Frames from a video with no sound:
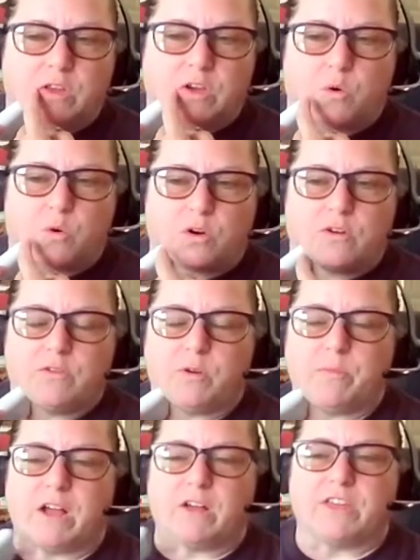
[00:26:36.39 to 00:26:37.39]
corner of
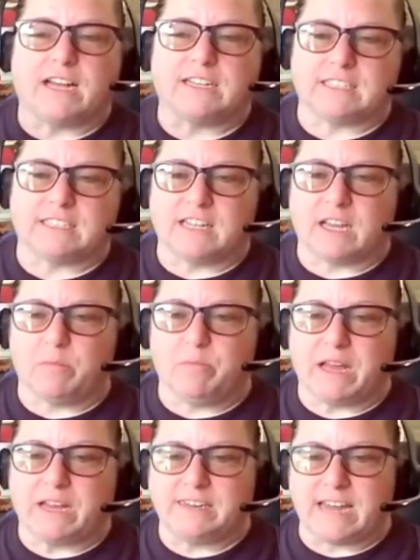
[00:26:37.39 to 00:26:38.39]
your mouth has to like
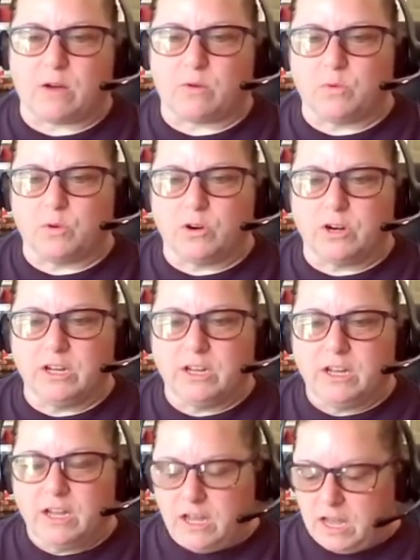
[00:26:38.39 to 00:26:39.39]
bend downward,
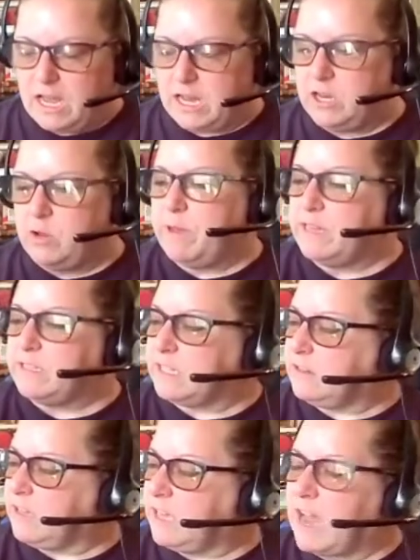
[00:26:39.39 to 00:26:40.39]
and you
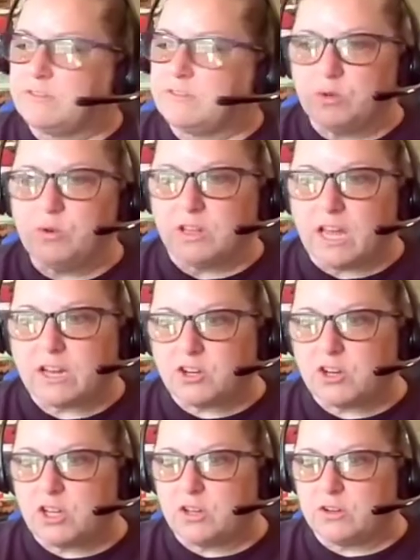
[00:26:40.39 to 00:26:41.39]
basically have to
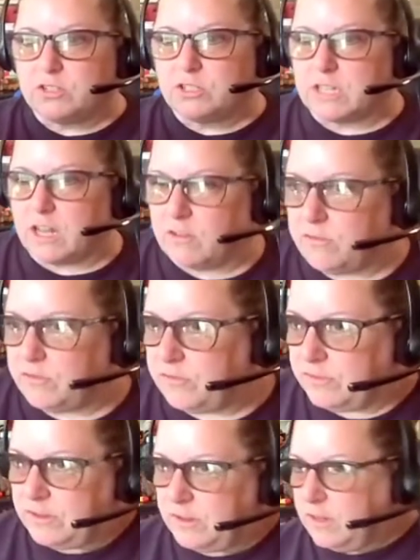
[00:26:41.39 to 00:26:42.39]
electrocute yourself